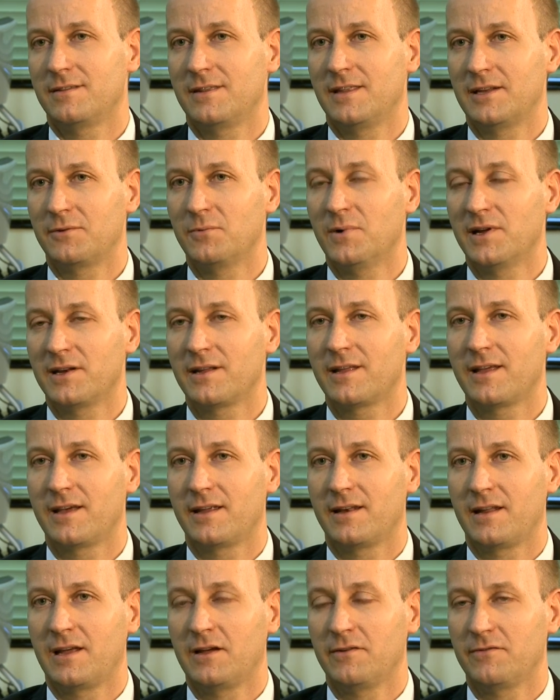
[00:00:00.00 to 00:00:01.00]
that one
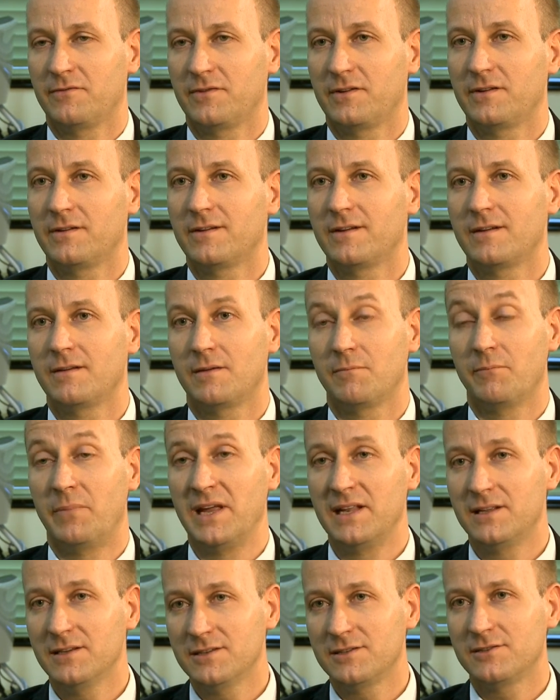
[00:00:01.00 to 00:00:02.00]
can have
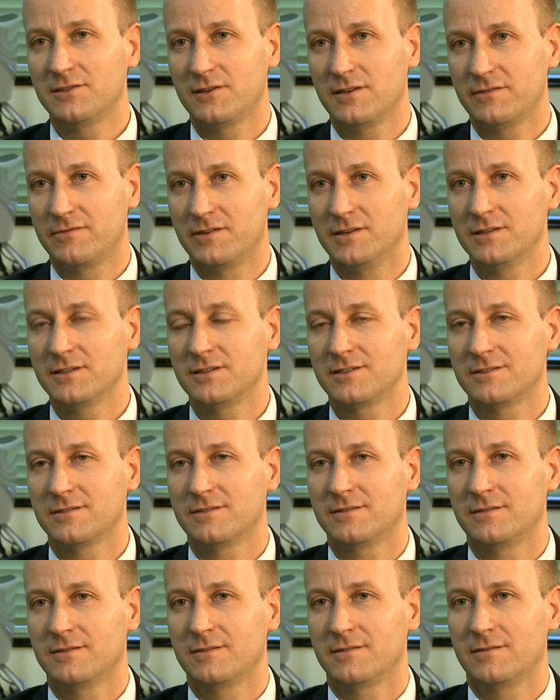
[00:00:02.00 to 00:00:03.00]
better service
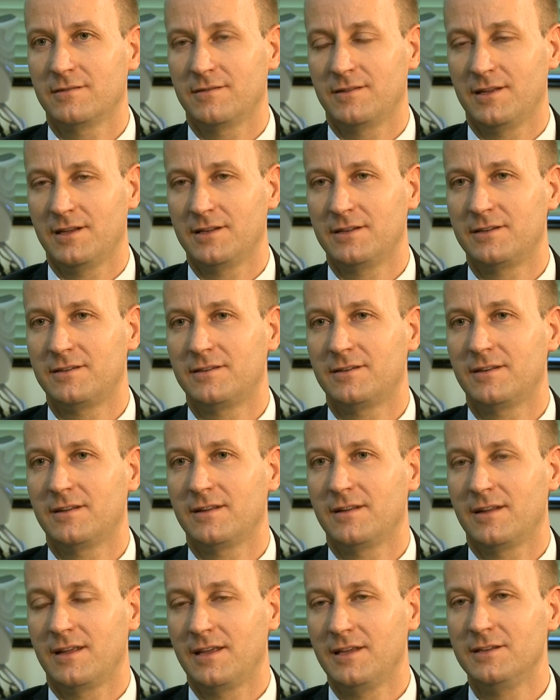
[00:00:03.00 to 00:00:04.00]
that
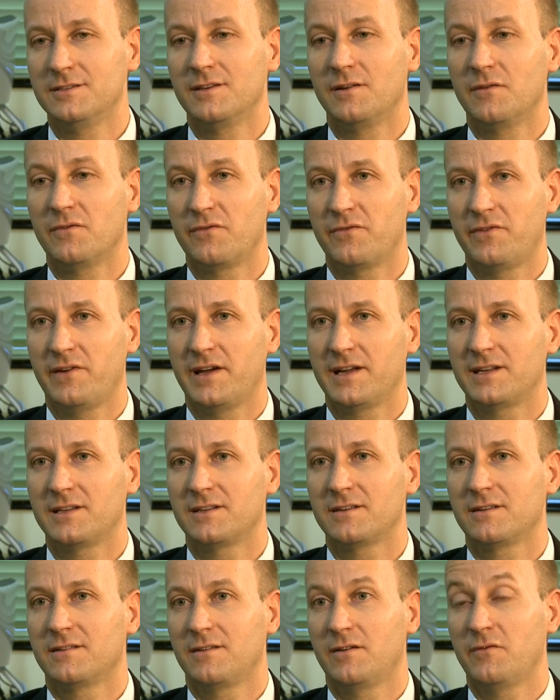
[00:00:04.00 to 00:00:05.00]
is in
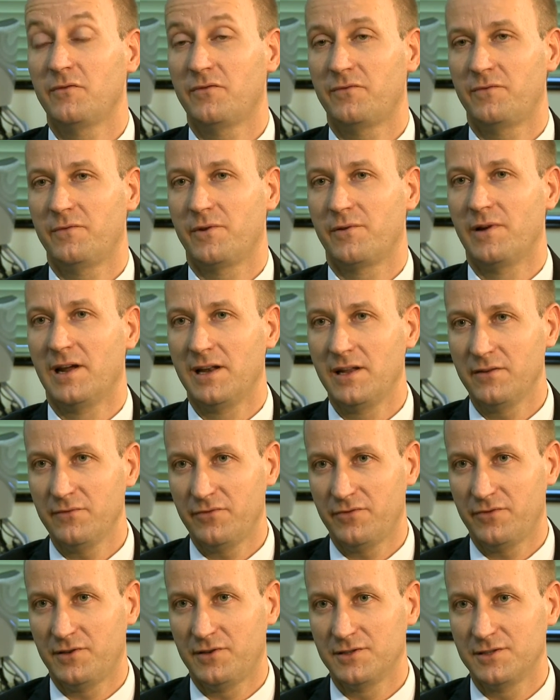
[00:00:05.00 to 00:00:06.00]
fact running
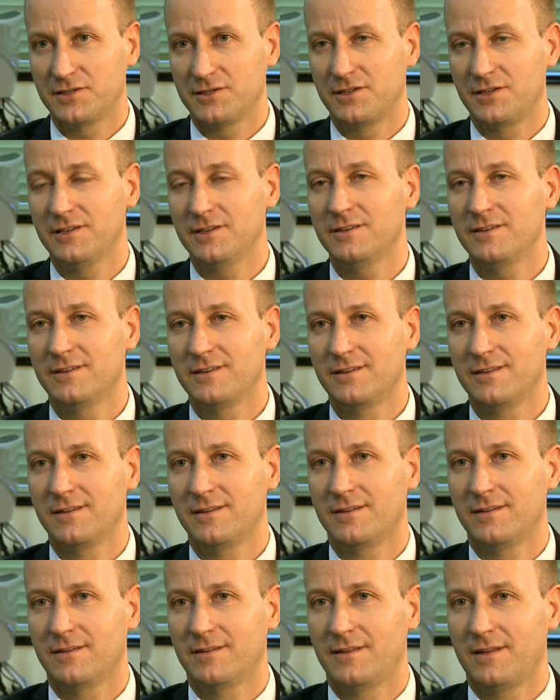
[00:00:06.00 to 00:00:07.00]
faster
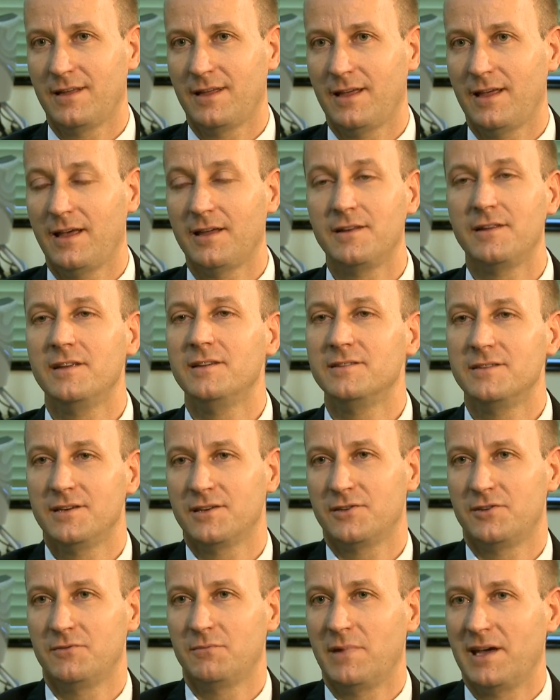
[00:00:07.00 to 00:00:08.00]
and
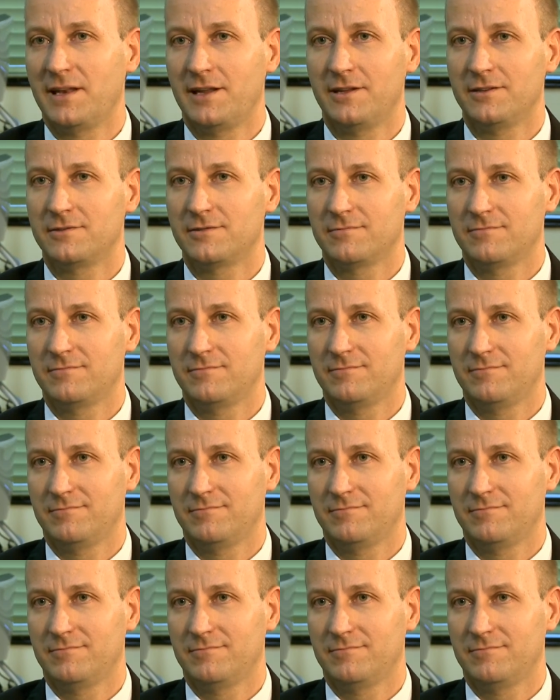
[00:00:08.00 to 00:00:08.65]
easier to manage.